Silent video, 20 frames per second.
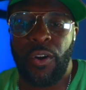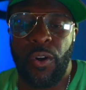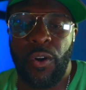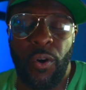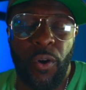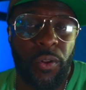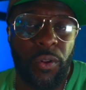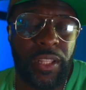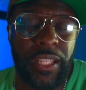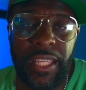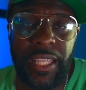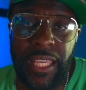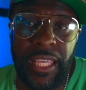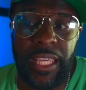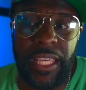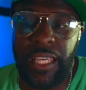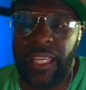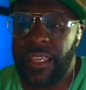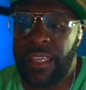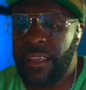all
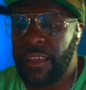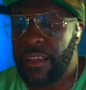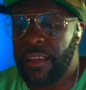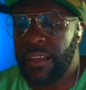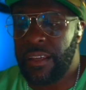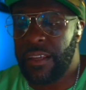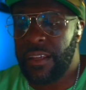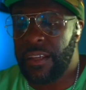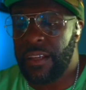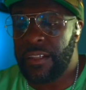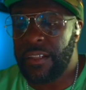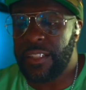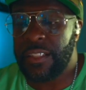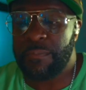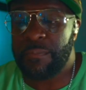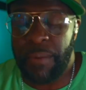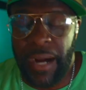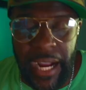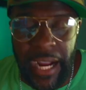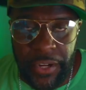he
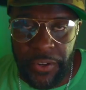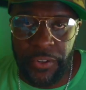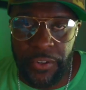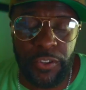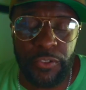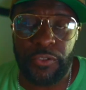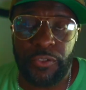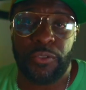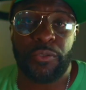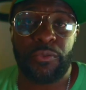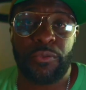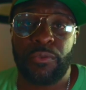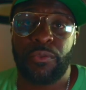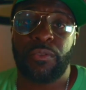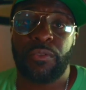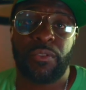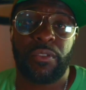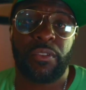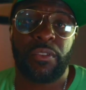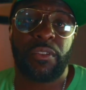aspired to do
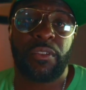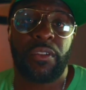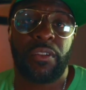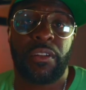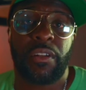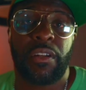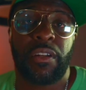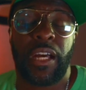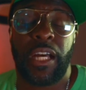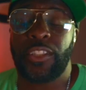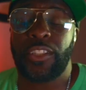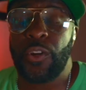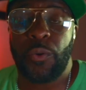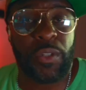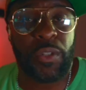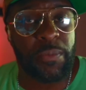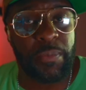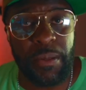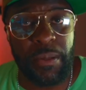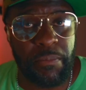has
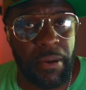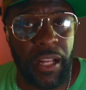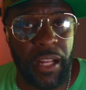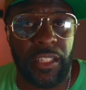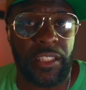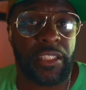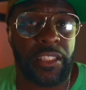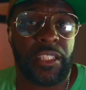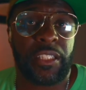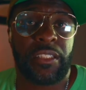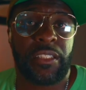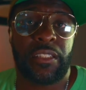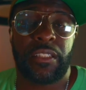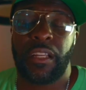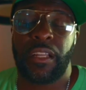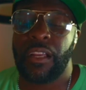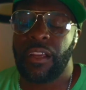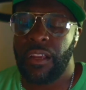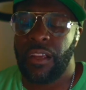always been politics